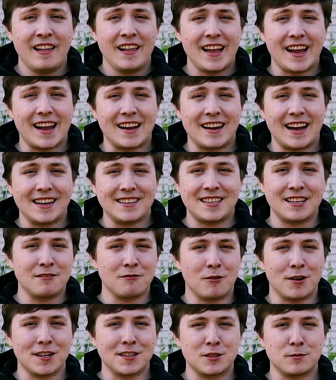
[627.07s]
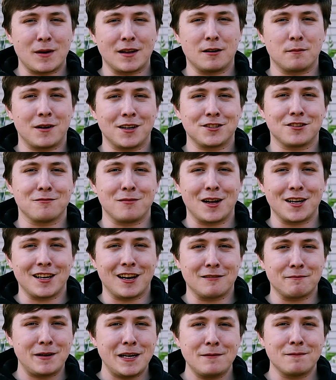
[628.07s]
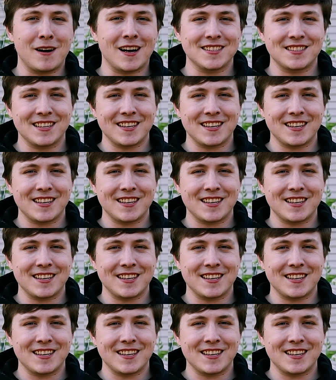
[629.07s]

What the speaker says: and I didn't want to spend a bunch of money on peat moss